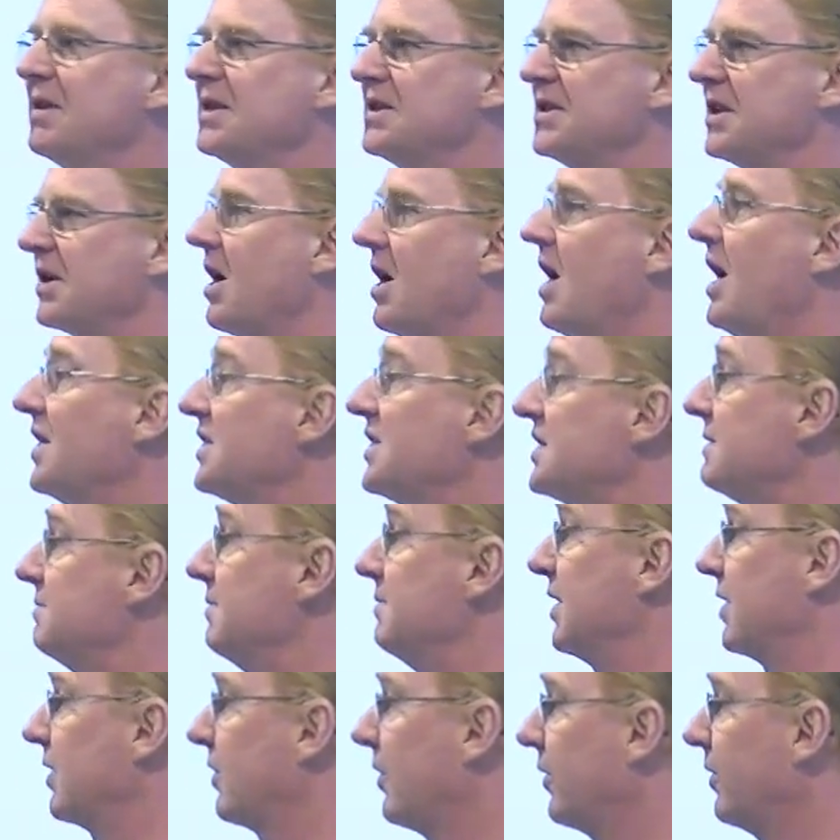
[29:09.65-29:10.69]
as a
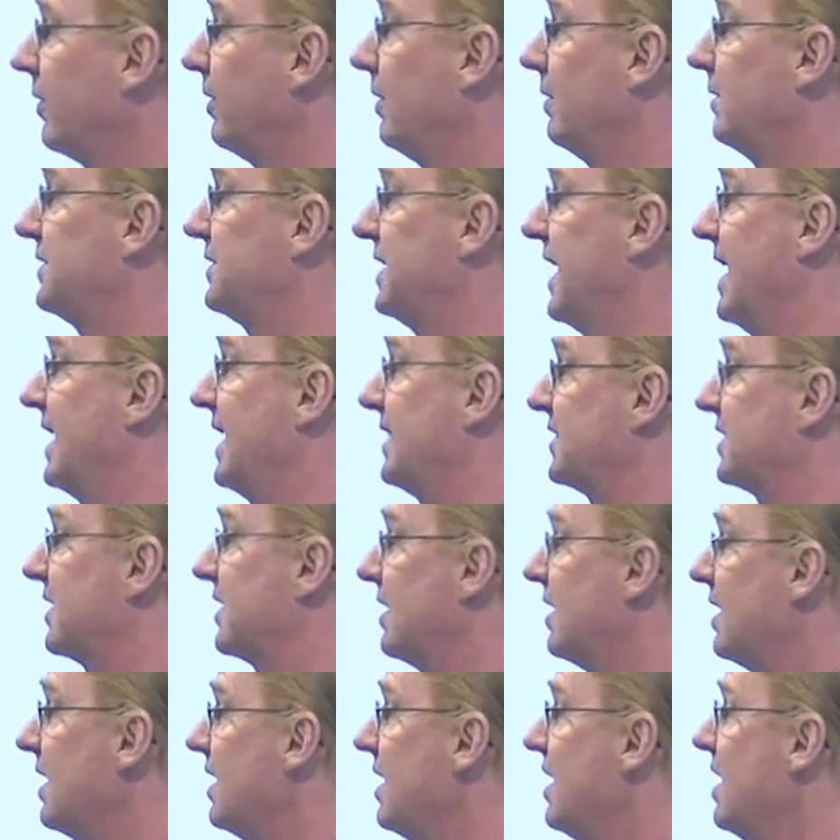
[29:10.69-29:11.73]
consummate kernel task.
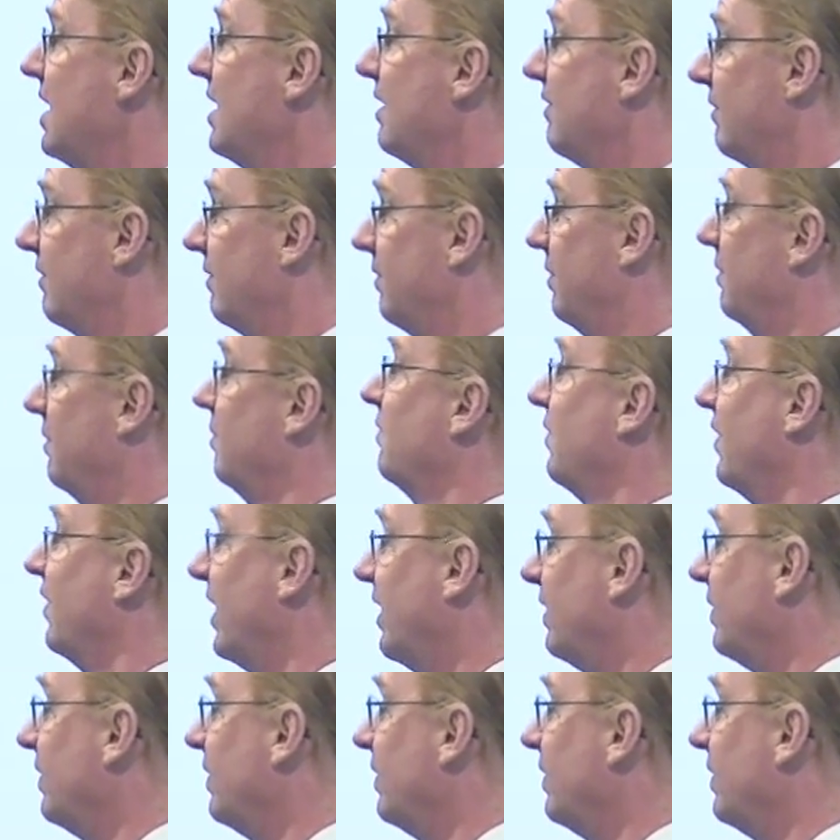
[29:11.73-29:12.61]
Very